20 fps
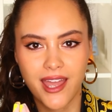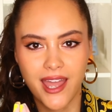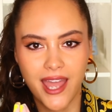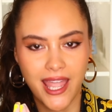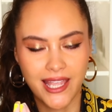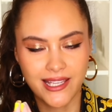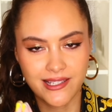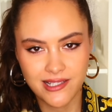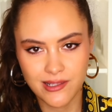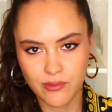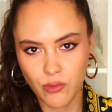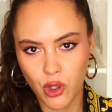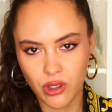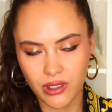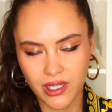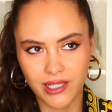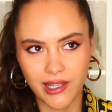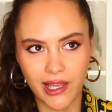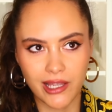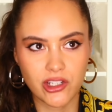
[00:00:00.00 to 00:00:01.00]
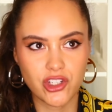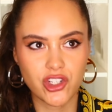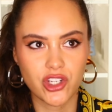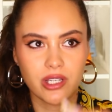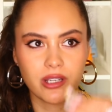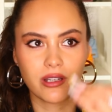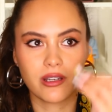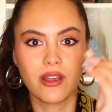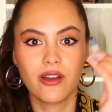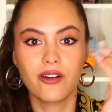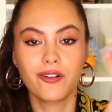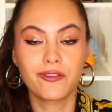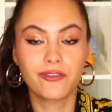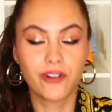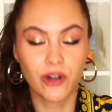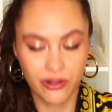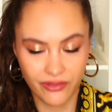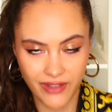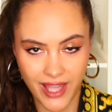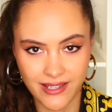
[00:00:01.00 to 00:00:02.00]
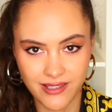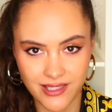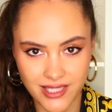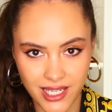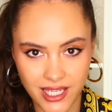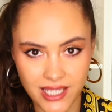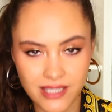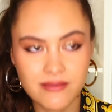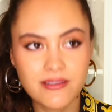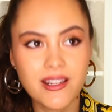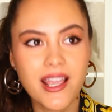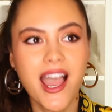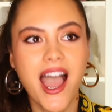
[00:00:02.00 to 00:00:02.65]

a small collection for Fendi,